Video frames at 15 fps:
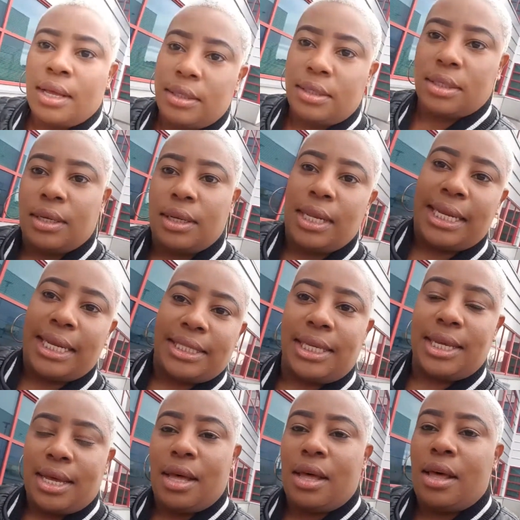So let's
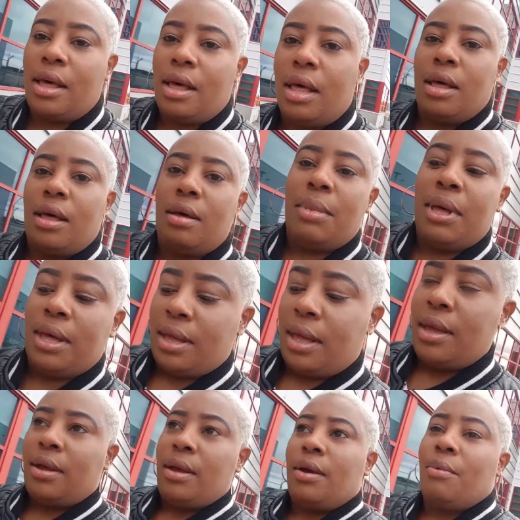go home.
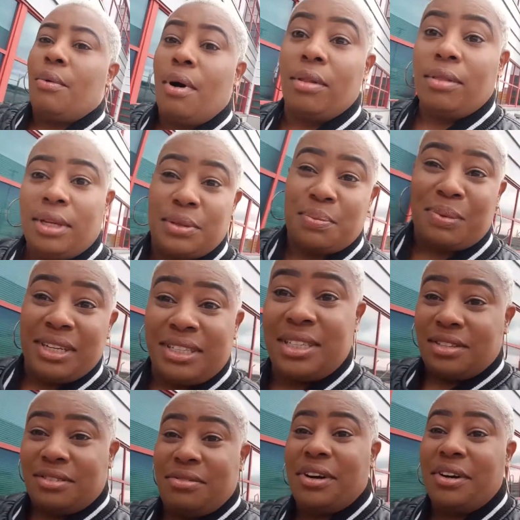Wow, this place
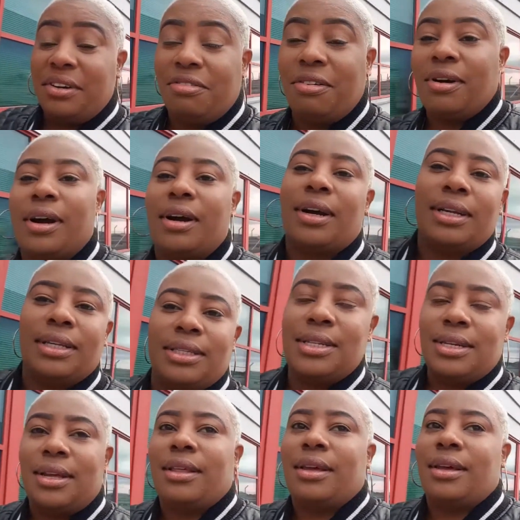is very far. It's
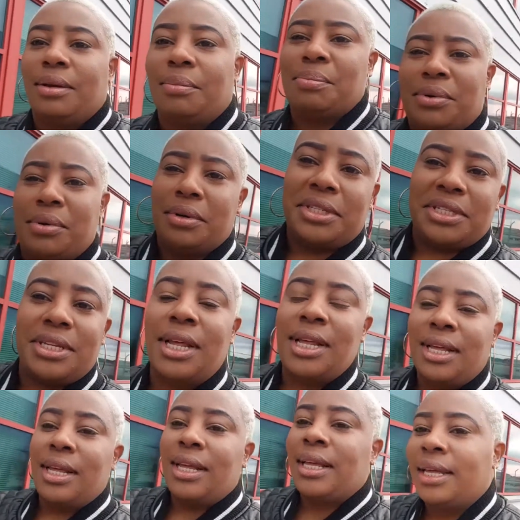near the airport.
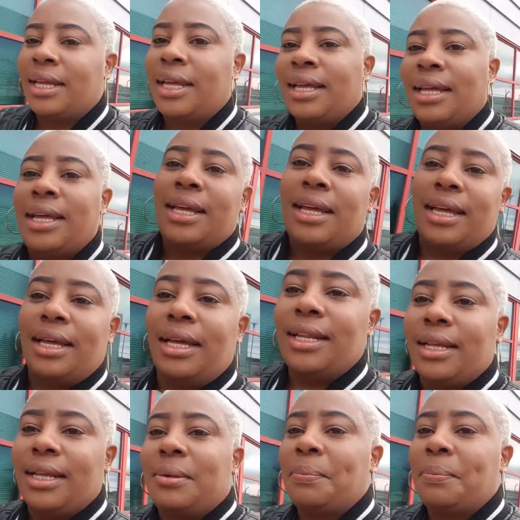And